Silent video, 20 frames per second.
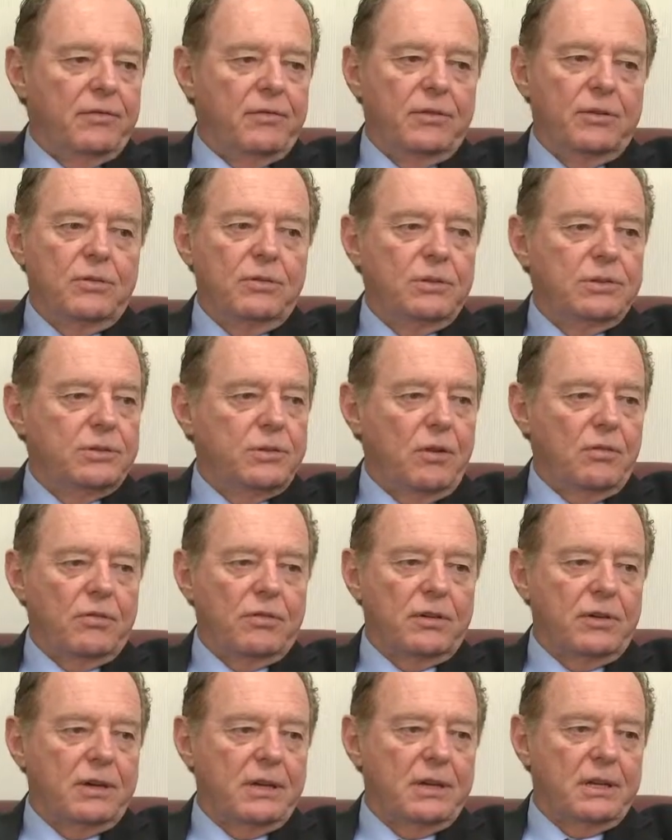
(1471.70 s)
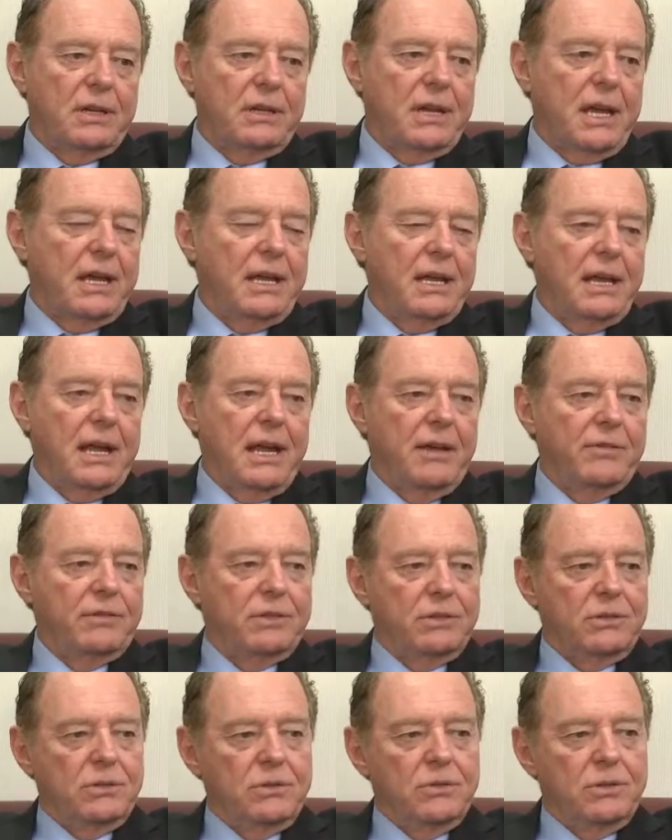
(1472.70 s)
Flu is over in a day and a half
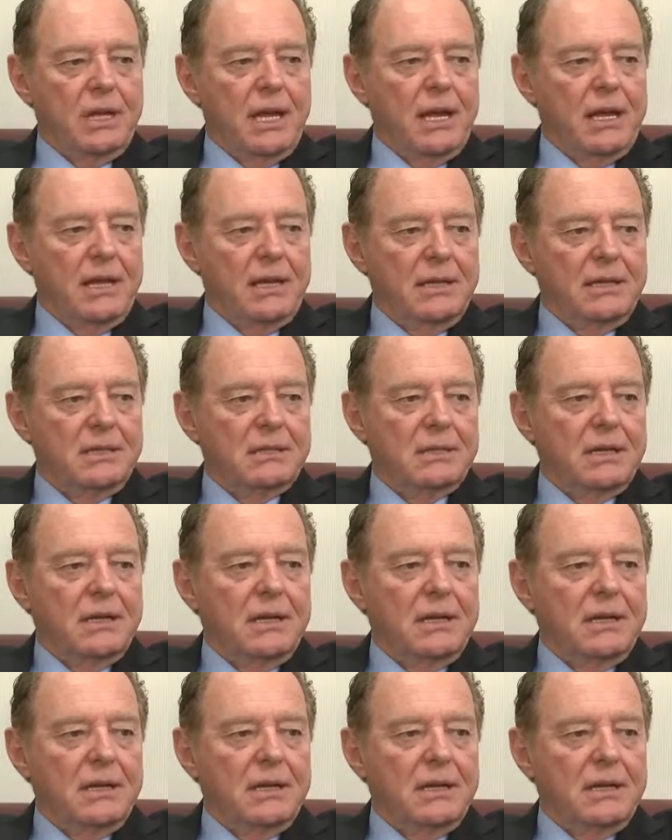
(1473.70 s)
to 2 days